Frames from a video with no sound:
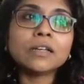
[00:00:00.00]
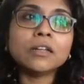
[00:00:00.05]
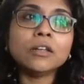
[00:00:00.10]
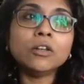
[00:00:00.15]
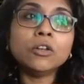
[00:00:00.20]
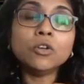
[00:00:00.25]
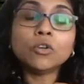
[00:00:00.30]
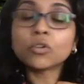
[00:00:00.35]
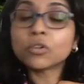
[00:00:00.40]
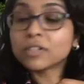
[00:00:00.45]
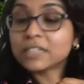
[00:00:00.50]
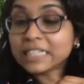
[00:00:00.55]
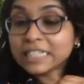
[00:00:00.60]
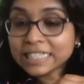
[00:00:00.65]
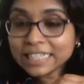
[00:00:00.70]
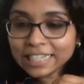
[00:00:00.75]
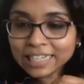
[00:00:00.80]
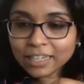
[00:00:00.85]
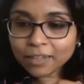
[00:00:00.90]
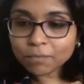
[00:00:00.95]
look
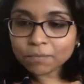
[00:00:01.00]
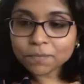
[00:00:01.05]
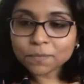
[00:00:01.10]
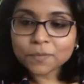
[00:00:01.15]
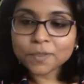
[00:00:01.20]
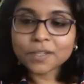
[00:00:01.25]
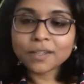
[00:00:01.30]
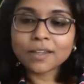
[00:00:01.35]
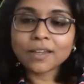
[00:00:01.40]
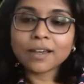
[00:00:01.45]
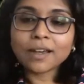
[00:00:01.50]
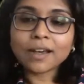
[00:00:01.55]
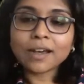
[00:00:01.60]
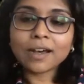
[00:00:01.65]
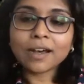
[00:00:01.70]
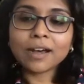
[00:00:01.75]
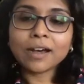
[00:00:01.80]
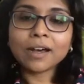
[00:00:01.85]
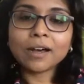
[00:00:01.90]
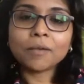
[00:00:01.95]
deep
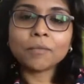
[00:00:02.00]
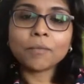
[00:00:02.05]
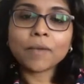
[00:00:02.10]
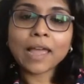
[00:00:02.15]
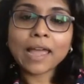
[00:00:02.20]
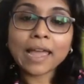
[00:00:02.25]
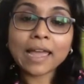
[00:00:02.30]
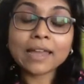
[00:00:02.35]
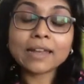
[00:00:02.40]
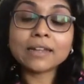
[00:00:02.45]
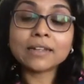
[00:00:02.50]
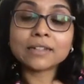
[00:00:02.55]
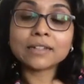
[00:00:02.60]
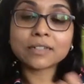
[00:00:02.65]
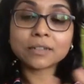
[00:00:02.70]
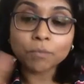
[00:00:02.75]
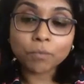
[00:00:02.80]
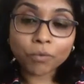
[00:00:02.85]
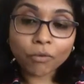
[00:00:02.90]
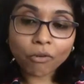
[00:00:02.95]
um,
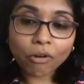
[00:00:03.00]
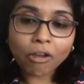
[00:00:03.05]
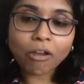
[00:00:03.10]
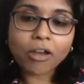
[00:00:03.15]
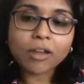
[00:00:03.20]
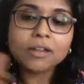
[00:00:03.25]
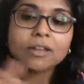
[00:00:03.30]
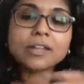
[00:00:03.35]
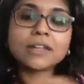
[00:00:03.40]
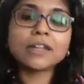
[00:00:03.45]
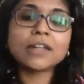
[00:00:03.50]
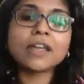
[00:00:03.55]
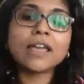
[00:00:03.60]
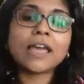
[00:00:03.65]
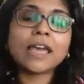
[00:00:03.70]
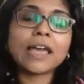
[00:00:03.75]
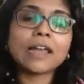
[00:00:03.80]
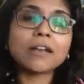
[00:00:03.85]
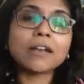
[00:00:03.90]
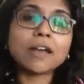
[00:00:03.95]
and broad
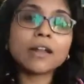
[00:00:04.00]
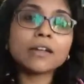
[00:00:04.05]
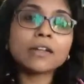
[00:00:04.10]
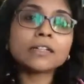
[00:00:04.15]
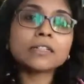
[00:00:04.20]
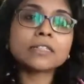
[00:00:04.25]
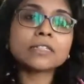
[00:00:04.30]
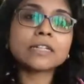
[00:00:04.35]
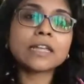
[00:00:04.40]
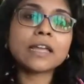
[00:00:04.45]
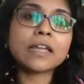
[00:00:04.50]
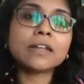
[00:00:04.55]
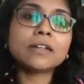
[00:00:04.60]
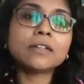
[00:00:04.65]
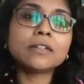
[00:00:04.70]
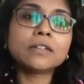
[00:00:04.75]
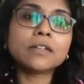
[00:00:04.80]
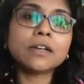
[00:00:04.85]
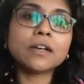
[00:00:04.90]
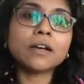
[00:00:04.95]
and
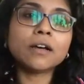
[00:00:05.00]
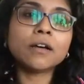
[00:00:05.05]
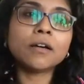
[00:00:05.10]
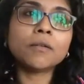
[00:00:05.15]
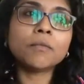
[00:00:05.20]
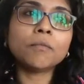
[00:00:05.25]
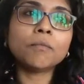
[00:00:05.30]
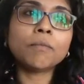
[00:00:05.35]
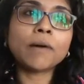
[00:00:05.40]
understand uh,